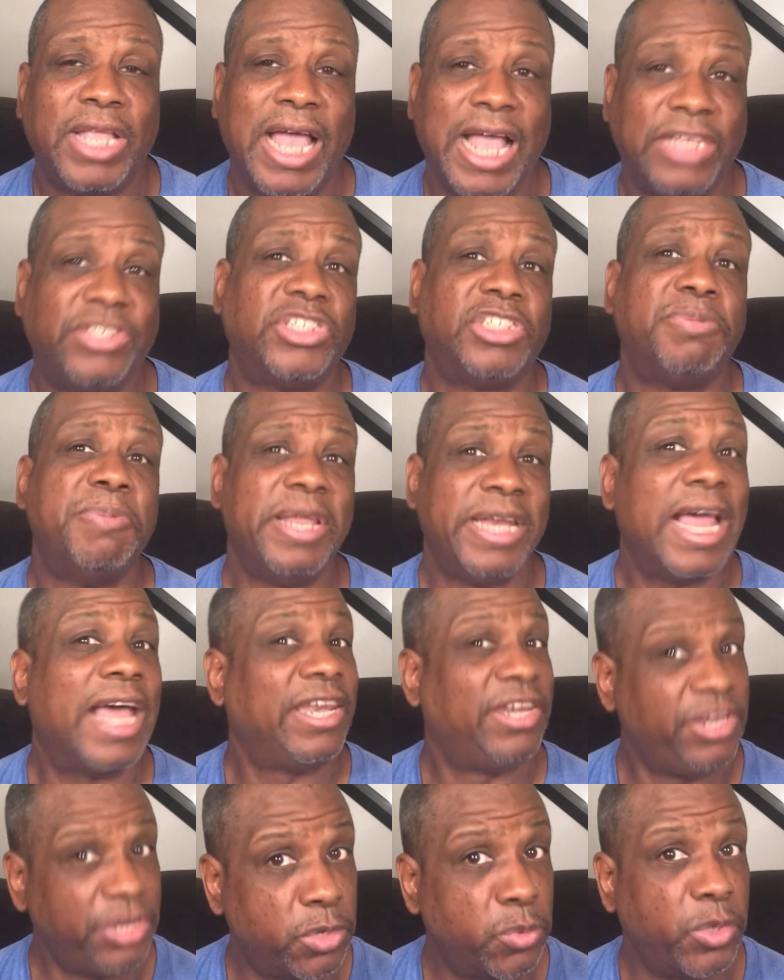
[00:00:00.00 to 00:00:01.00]
I just may
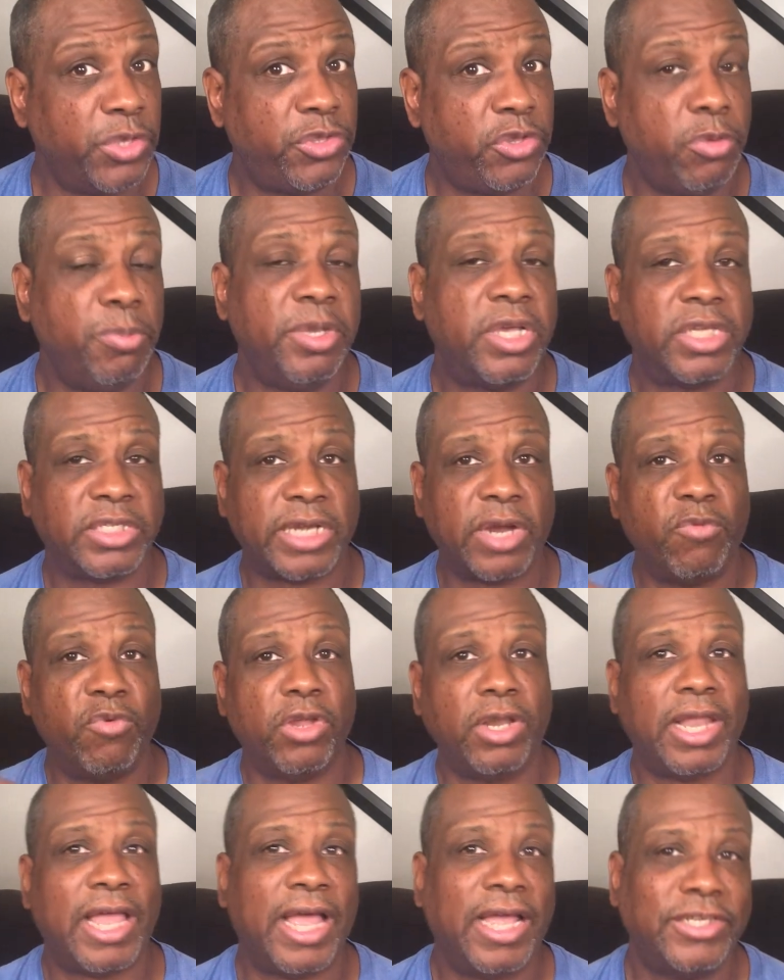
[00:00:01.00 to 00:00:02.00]
not deal with you because I
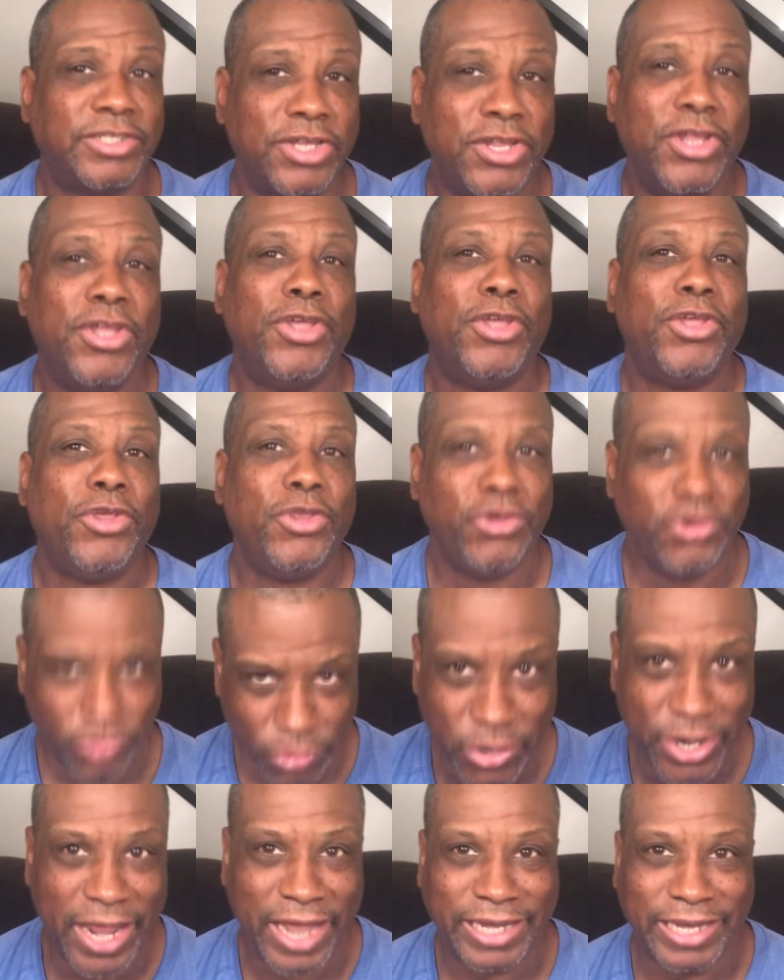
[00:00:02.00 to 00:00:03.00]
realize
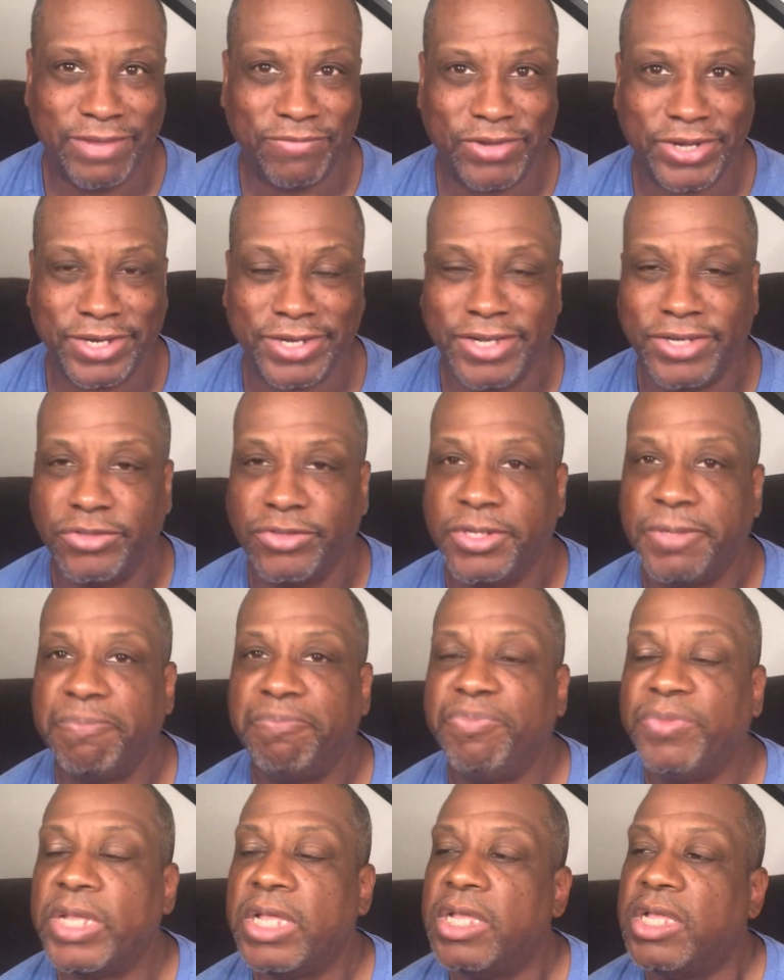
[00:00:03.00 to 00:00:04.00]
you're not giving 100.
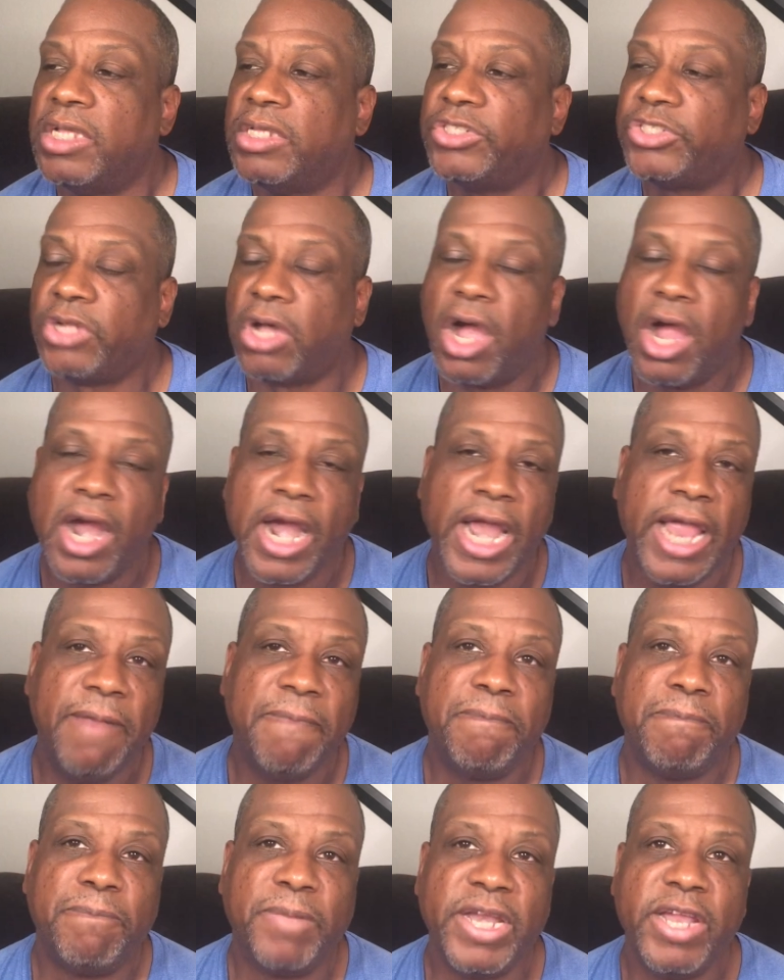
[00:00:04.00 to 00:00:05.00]
So, all right.
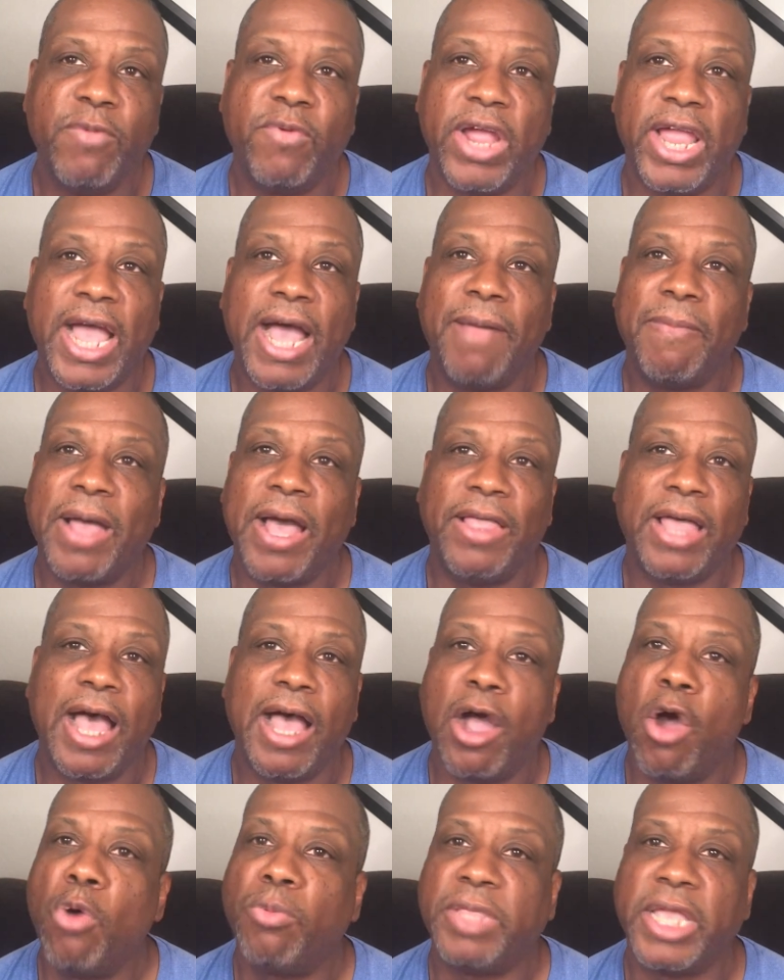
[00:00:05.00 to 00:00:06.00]
But anyway,
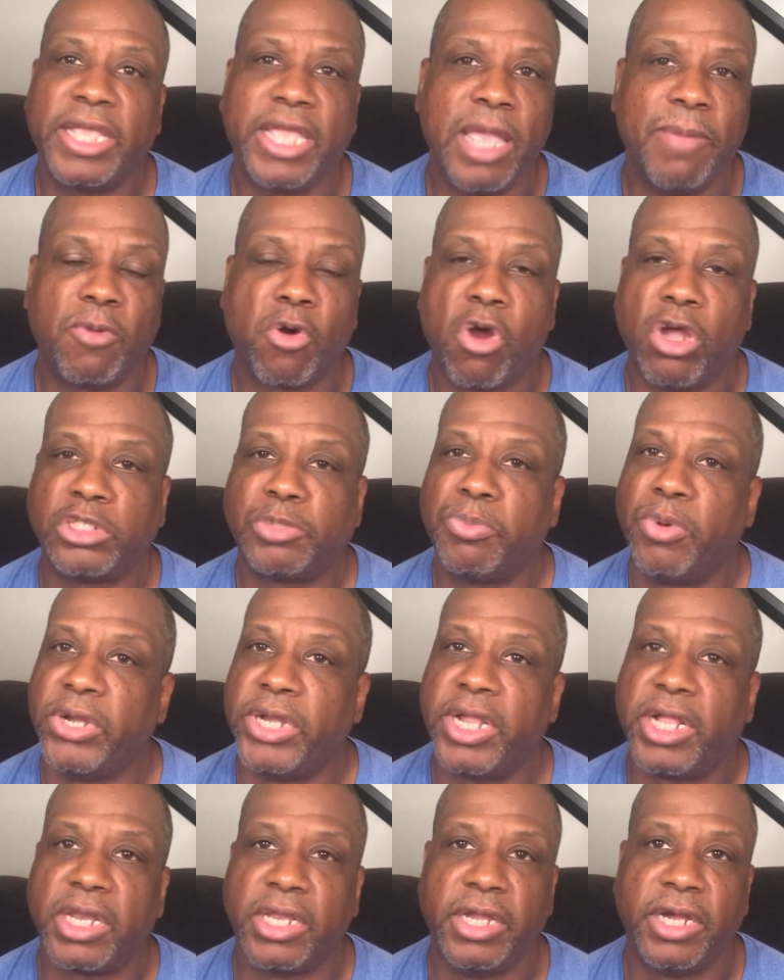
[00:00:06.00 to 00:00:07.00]
I hope that came across
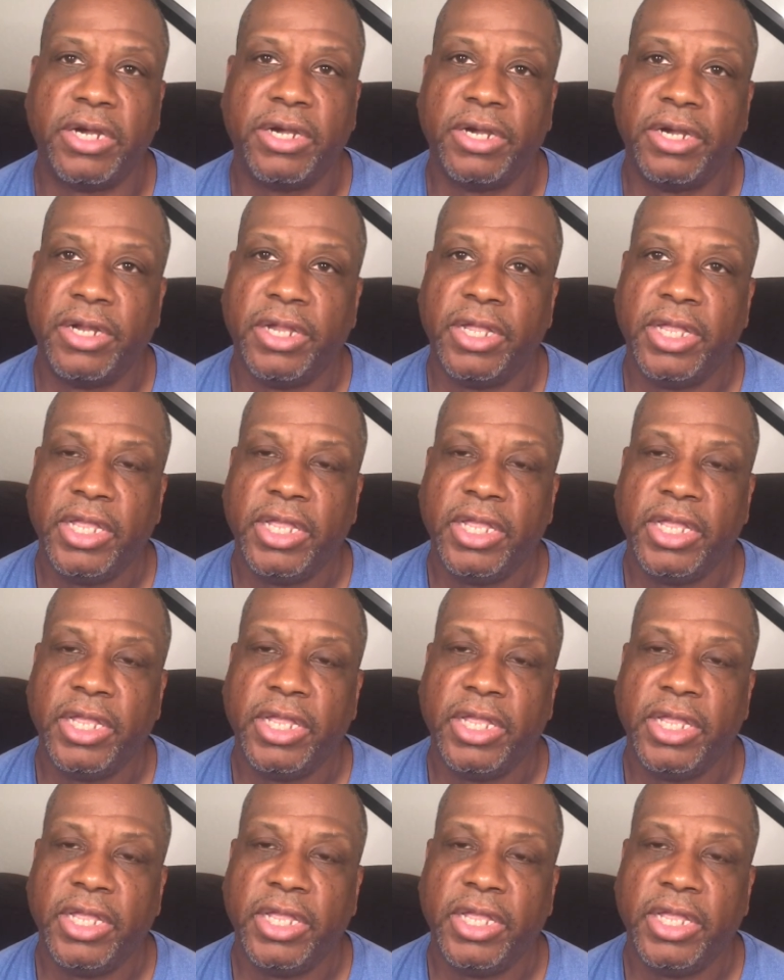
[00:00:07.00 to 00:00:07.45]
pretty clear.